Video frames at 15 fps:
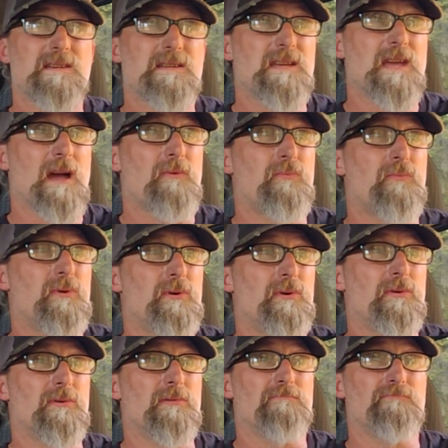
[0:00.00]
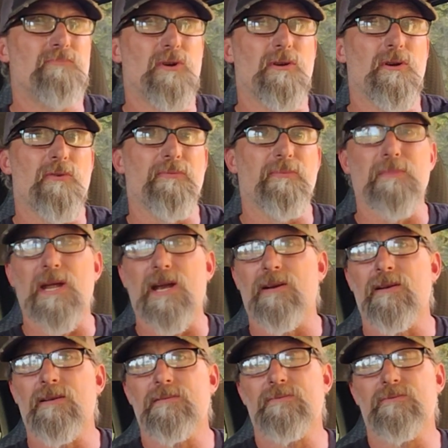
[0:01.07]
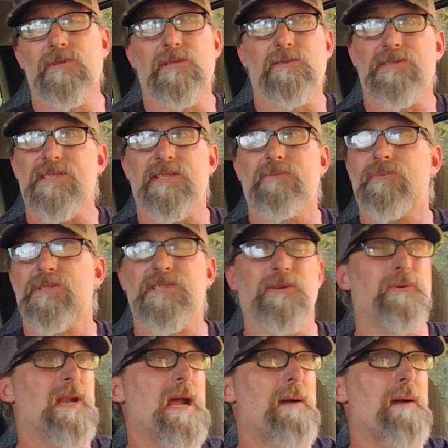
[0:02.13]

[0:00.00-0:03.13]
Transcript: yeah, we'll go from there. We'll see what